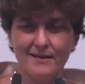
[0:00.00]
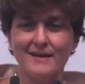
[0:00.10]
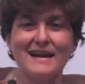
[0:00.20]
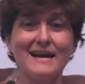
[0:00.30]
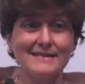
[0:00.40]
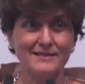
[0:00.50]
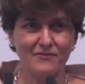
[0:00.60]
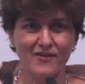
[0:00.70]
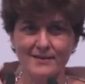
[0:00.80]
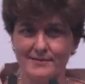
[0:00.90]
Glass
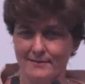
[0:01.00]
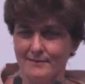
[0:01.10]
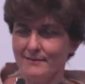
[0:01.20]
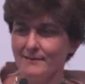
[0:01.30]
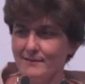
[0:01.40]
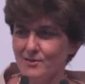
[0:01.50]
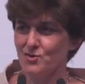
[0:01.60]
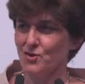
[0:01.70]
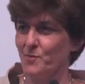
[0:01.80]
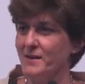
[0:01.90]
faser in
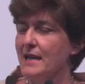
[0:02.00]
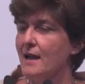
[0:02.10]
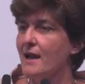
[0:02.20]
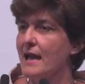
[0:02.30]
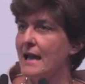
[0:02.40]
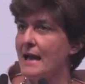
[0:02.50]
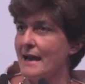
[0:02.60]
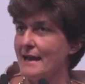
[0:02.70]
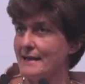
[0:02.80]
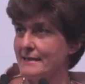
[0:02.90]
German.
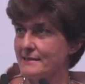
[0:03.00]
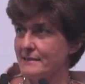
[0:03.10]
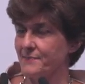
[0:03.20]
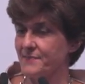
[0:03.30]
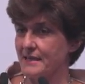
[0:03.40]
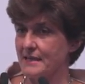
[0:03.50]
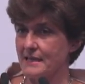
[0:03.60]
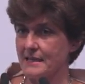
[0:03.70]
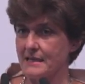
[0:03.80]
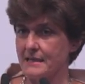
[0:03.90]
And
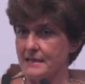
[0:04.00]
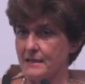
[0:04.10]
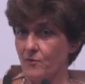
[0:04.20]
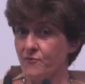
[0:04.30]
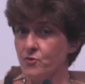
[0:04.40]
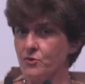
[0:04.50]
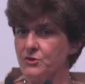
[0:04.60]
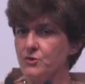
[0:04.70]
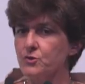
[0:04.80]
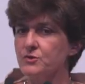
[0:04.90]
of
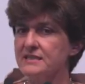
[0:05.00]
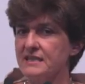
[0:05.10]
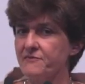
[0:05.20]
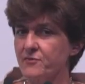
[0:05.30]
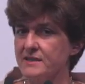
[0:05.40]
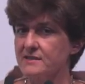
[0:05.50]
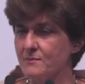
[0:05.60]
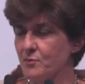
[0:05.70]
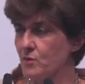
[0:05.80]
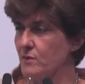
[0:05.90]
course you could say, for
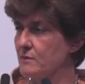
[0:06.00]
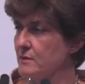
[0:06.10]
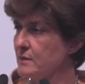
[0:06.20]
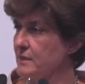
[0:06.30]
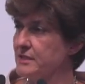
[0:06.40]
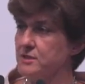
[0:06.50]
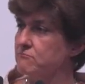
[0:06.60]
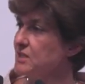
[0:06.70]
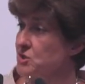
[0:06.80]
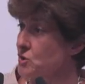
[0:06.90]
example,
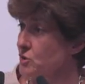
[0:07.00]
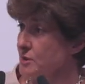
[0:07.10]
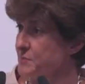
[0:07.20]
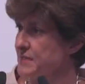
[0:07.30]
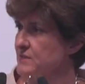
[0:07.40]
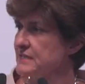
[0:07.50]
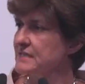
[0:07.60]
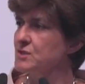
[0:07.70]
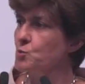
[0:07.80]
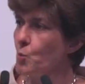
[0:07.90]
it's good because this
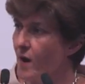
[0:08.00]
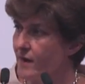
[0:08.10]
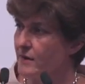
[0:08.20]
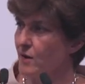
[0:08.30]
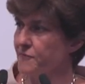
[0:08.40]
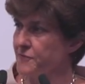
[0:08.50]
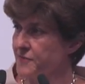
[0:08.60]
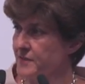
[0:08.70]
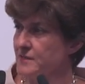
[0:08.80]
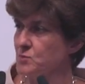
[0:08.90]
is one of the
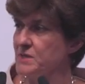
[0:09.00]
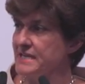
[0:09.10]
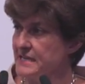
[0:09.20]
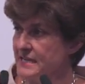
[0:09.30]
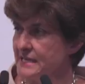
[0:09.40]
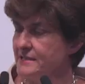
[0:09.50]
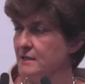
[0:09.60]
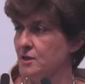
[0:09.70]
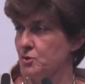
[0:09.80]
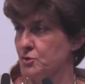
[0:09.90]
things we need
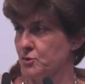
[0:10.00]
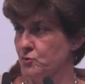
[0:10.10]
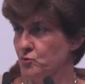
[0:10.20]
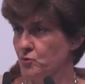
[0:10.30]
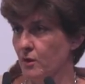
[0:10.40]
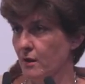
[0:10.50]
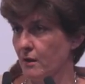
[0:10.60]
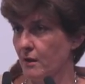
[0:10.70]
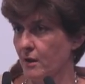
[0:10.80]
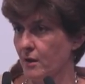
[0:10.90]

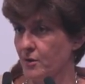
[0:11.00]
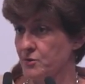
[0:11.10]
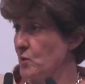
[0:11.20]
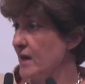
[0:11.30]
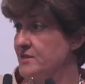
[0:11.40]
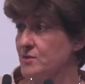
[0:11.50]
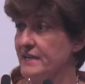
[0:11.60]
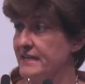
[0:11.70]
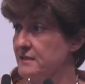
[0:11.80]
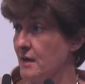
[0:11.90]
to
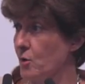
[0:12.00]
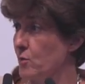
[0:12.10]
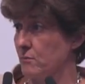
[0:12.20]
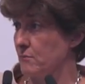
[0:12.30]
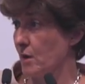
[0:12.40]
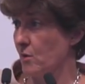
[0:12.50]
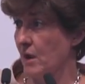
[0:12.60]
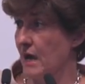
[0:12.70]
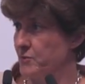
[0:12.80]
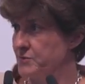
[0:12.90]
isolate our
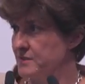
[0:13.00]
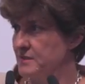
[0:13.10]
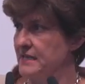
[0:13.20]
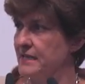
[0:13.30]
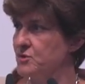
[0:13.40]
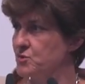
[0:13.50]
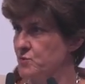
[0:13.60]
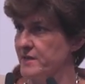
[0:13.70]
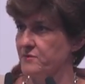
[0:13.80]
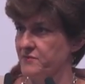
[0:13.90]
houses and to
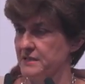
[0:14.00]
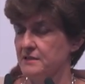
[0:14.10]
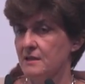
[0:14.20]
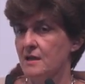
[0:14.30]
renovate.